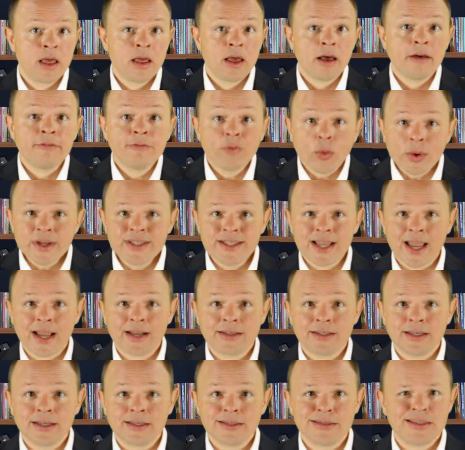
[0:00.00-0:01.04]
Avoid
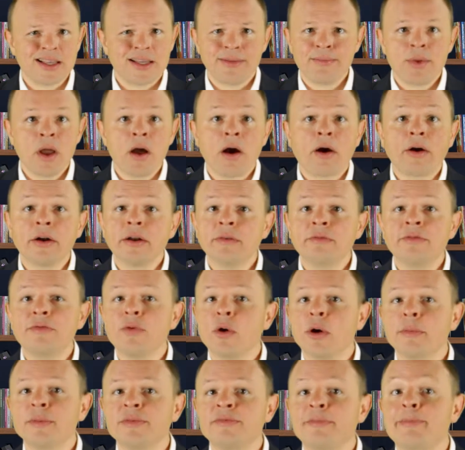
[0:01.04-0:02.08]
tactics that aren't
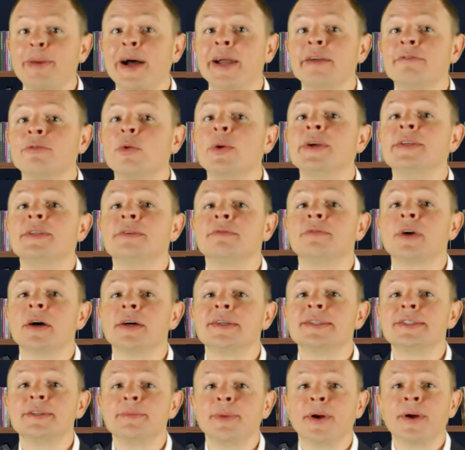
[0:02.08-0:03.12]
informed by voice of
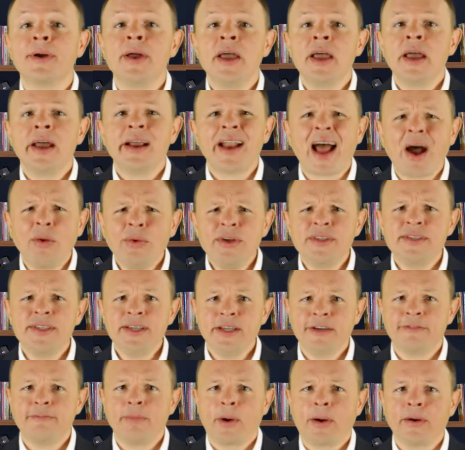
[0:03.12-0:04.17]
customer, and I always
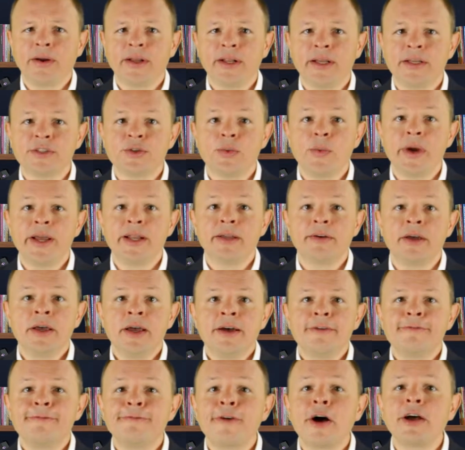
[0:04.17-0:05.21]
think of marketing as a way to
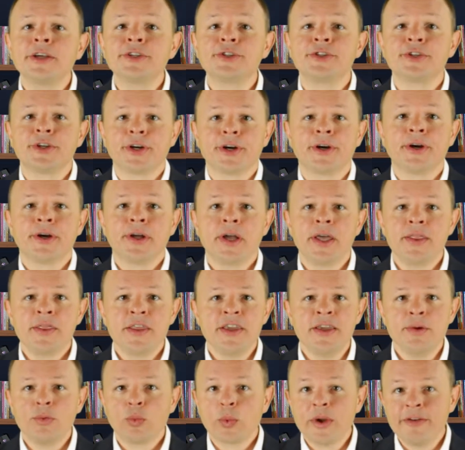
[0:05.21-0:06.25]
foster
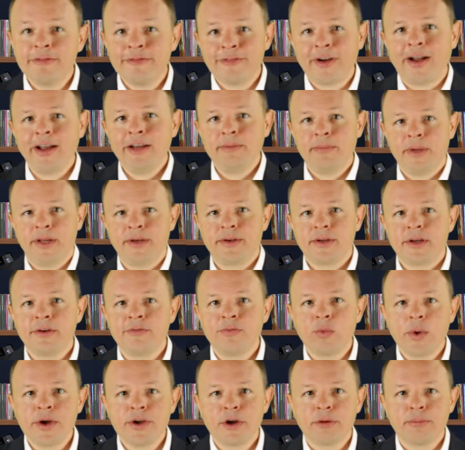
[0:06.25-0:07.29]
the refinement
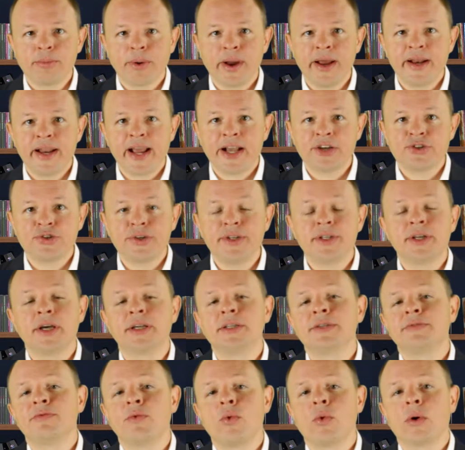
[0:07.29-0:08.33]
of what your brand actually
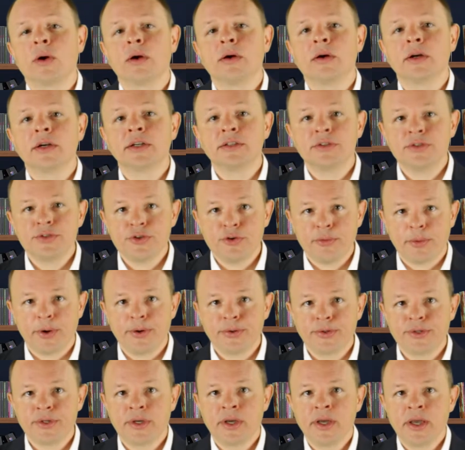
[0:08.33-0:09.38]
does for
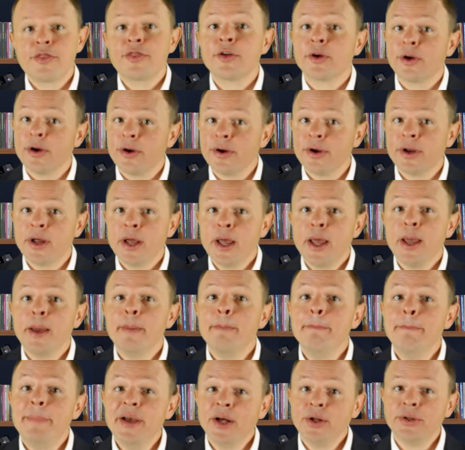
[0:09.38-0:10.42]
consumers. Third,
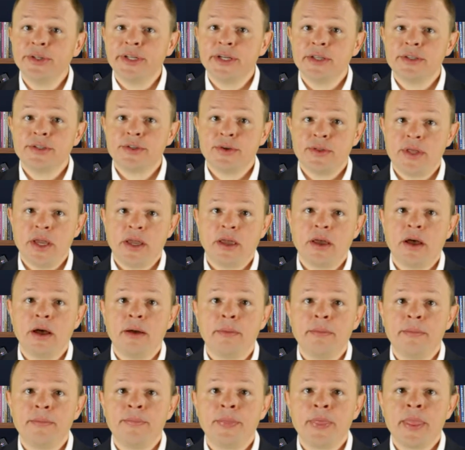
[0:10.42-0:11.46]
build it so they
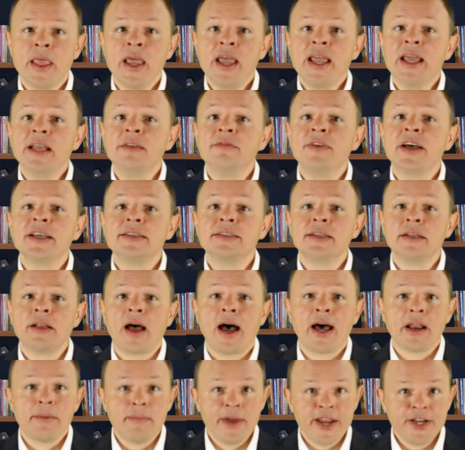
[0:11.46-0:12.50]
come. Invest in
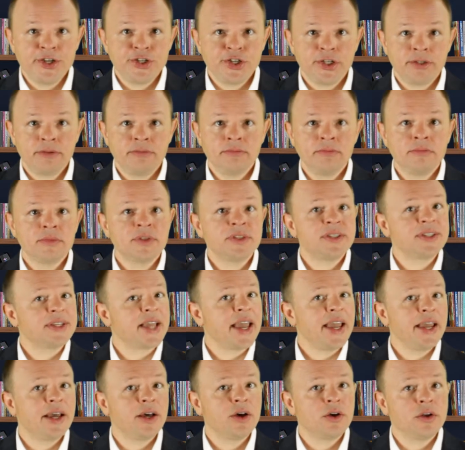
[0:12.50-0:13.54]
automation,
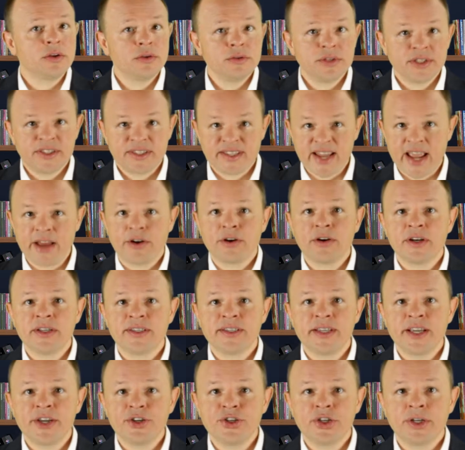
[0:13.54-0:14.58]
scale,
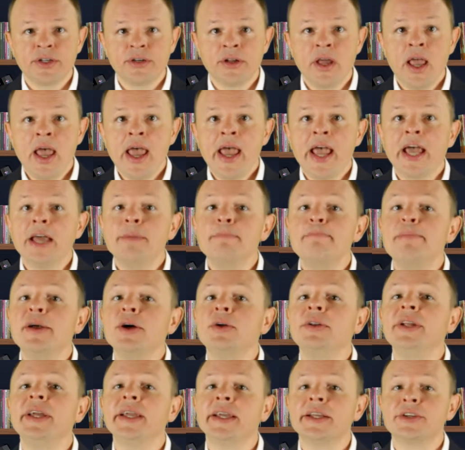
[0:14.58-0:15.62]
standardization, and
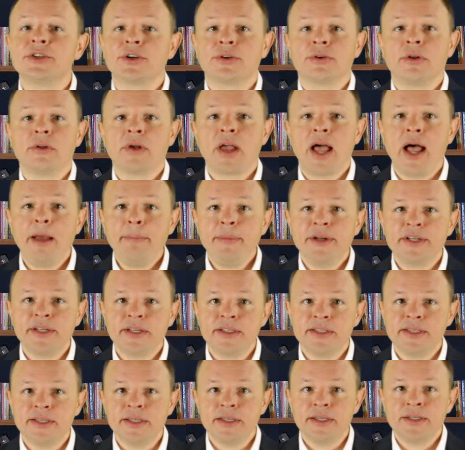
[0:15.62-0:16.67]
building internal
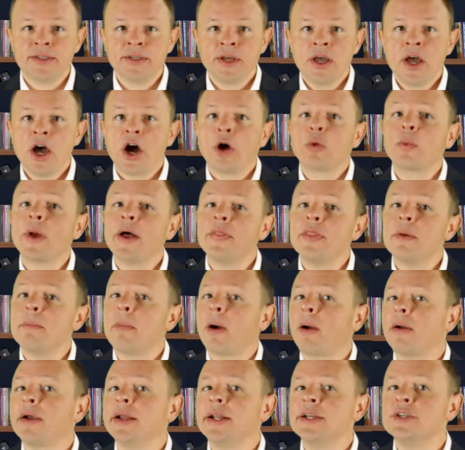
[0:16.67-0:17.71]
competencies around the
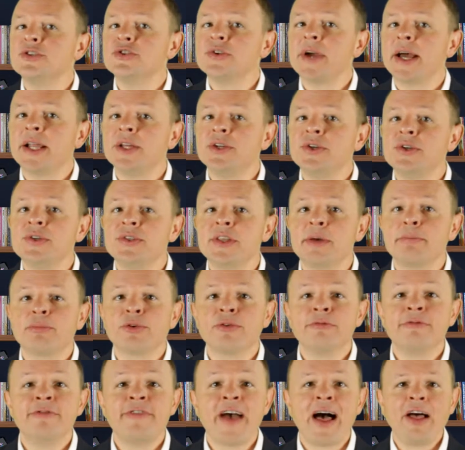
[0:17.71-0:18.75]
marketing strategies that
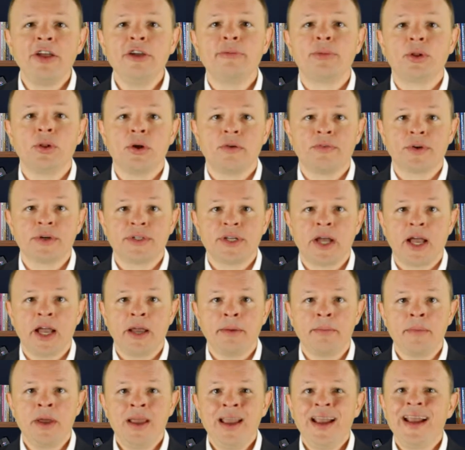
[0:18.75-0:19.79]
prove valuable over
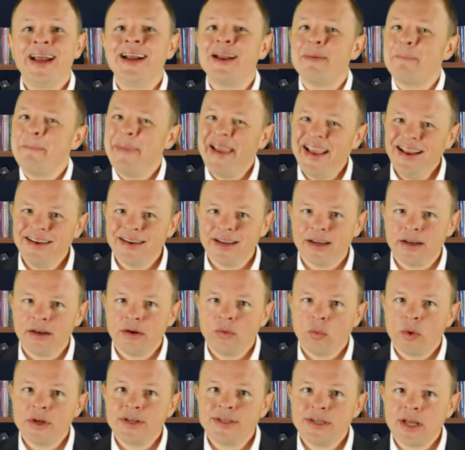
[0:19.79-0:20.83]
time and abandon
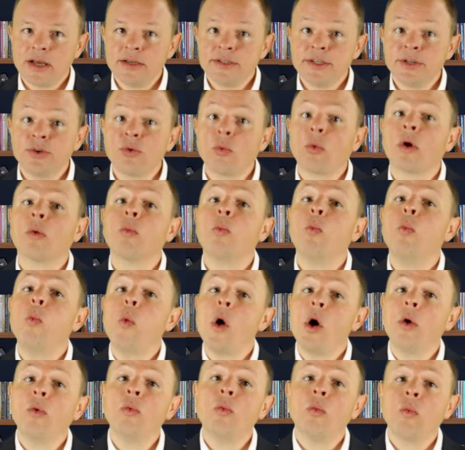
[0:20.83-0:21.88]
what doesn't or
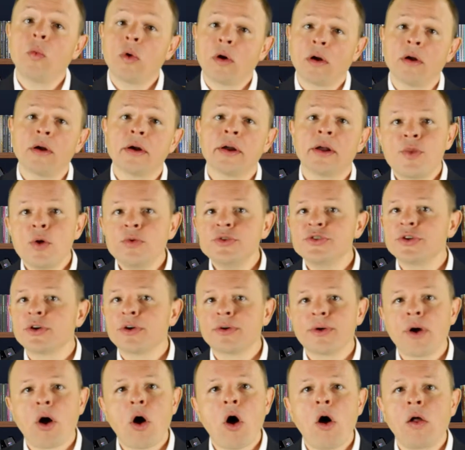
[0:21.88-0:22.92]
won't work. Those
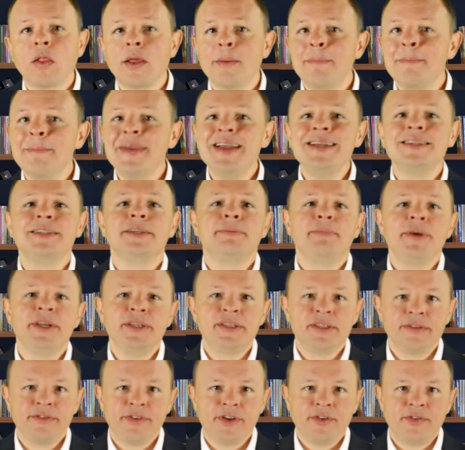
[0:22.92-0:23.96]
are all amazing
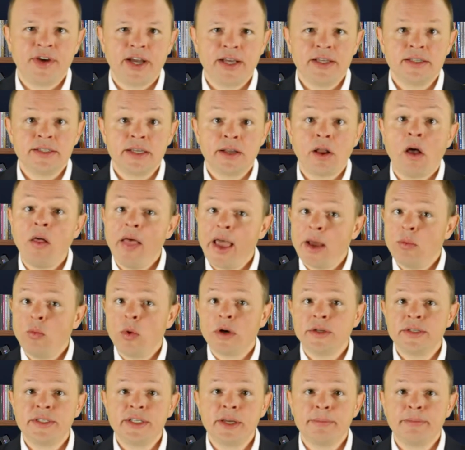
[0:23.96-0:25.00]
pieces of advice, and I'll add
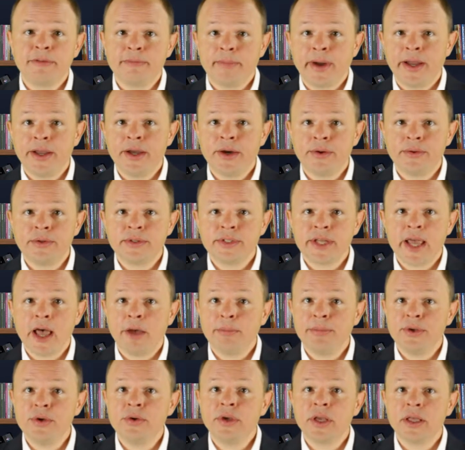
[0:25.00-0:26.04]
one tip of my own to
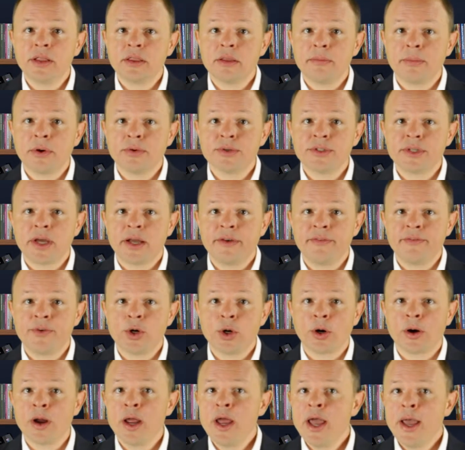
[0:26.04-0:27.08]
help you get the most out of
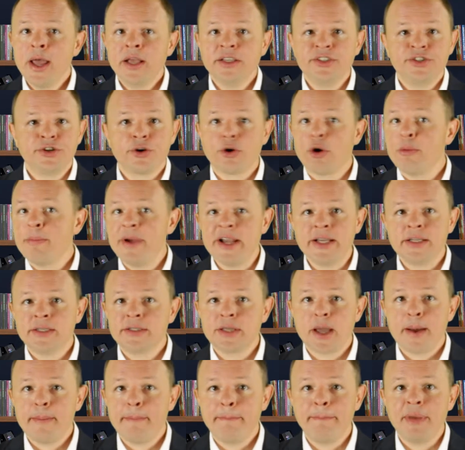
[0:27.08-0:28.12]
your zero
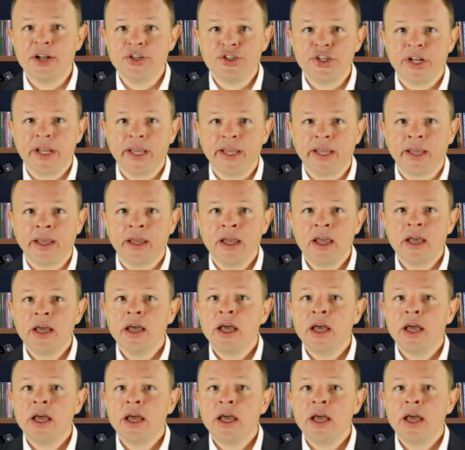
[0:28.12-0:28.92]
based budgeting